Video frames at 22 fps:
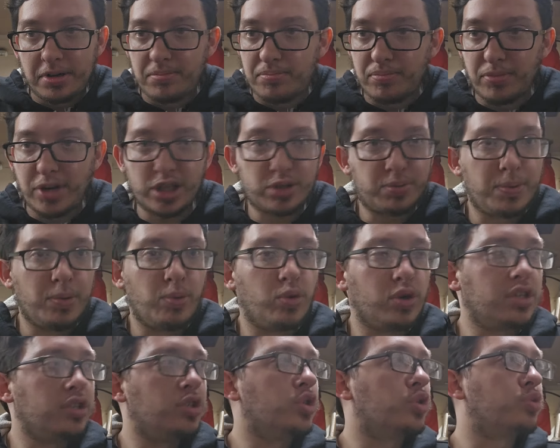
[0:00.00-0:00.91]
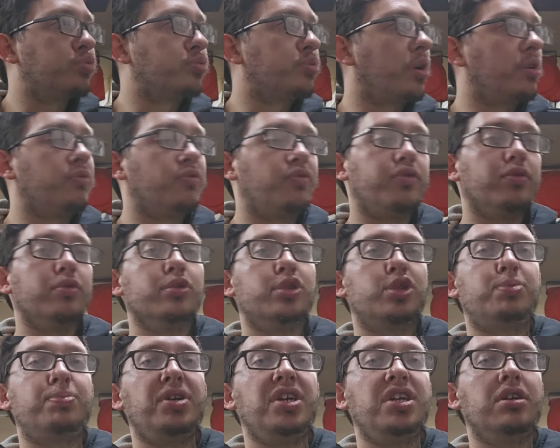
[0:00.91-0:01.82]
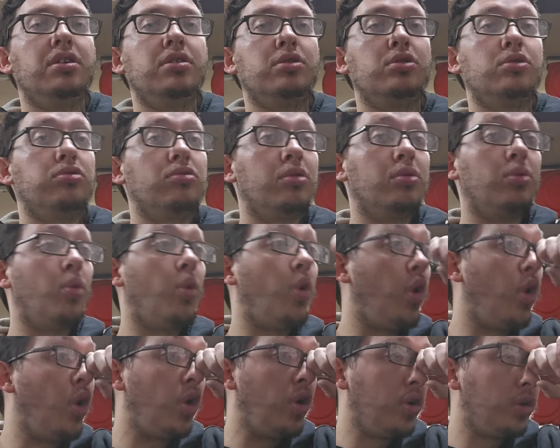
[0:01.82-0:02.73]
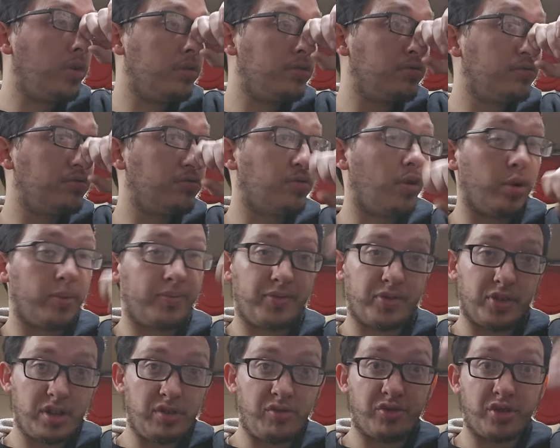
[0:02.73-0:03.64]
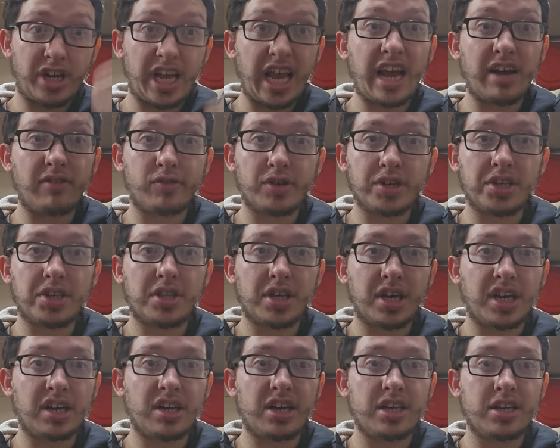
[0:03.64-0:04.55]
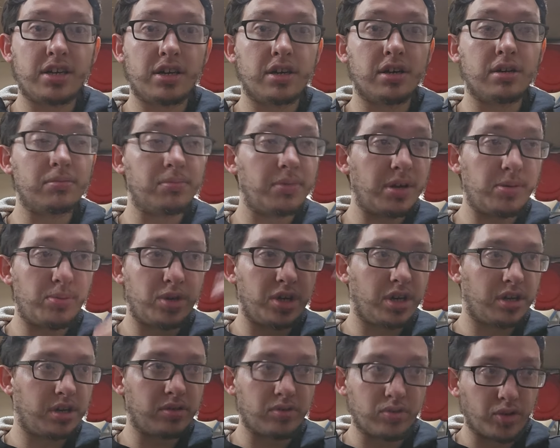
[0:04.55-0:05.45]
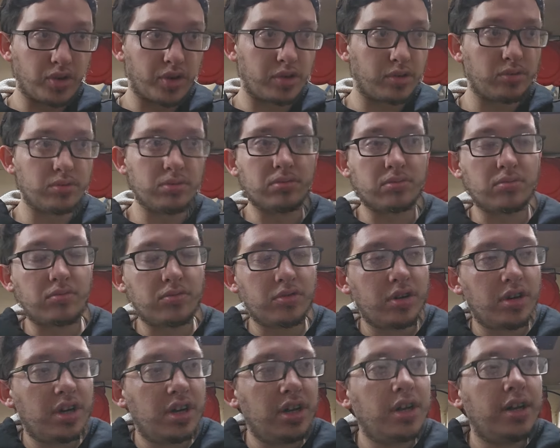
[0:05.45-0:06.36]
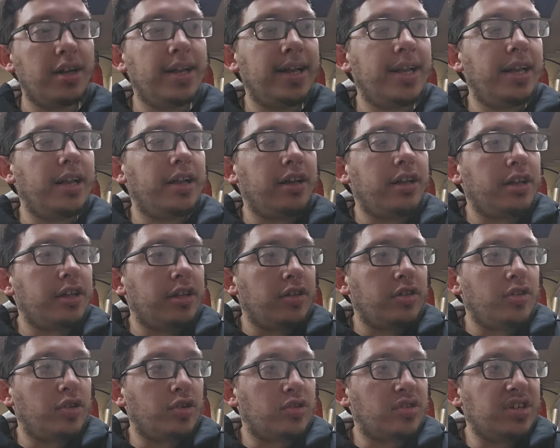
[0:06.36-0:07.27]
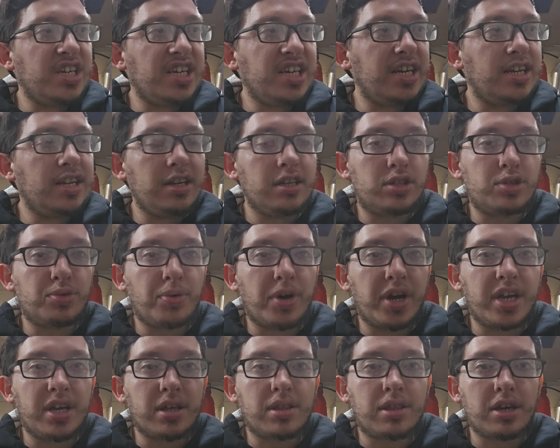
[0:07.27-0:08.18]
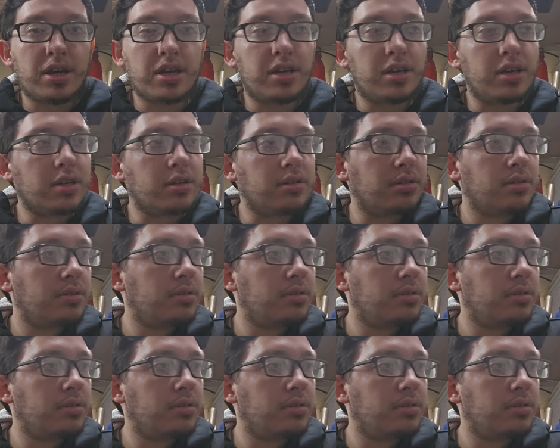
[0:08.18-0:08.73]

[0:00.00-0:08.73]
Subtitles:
Makes me want to just run full speed into a wall. Hopefully forget everything I know. Maybe I can learn the idiot's way of thinking.